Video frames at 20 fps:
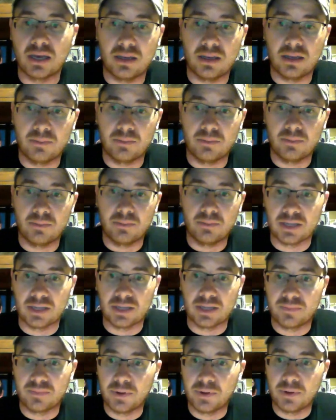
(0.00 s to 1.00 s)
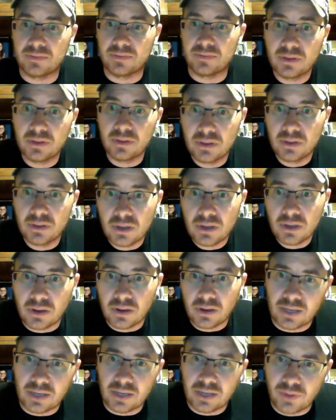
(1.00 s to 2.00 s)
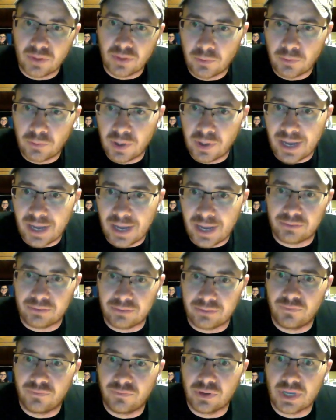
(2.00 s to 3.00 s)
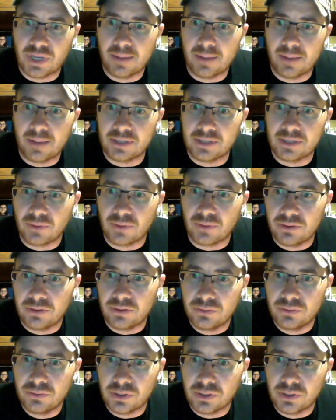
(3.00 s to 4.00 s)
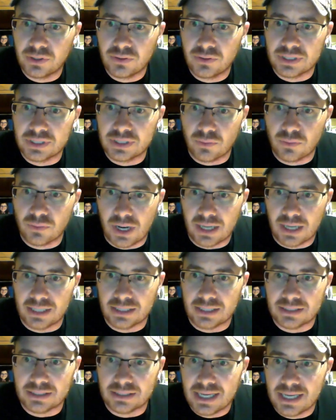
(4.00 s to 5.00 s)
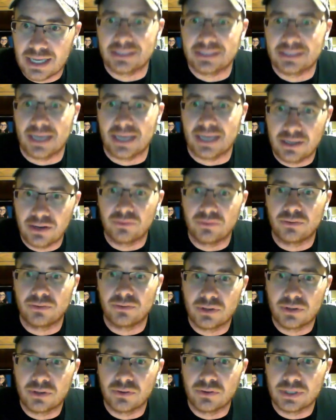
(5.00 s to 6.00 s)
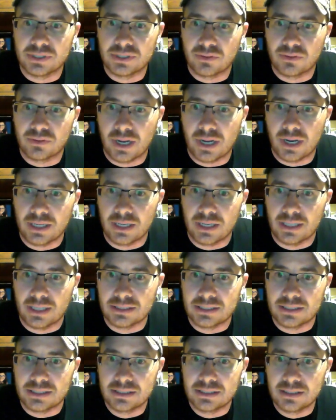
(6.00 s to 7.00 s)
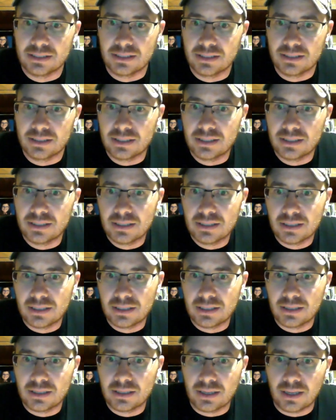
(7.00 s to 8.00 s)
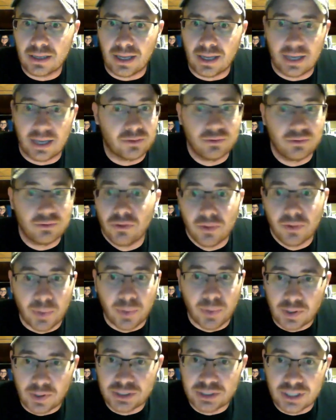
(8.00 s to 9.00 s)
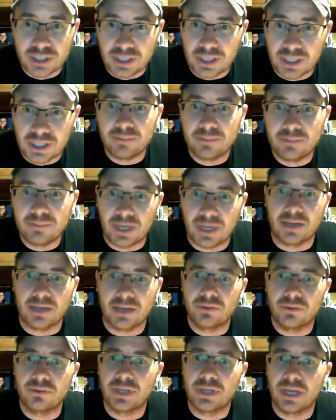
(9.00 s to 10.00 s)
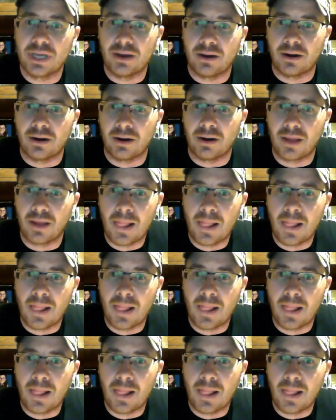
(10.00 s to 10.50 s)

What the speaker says: in my experience. Okay, so I'm going to read back through a few comments. Do I know who the Guggen Squad is? Yes, I know who the Guggen Squad is. I don't know them personally, but I know who they are.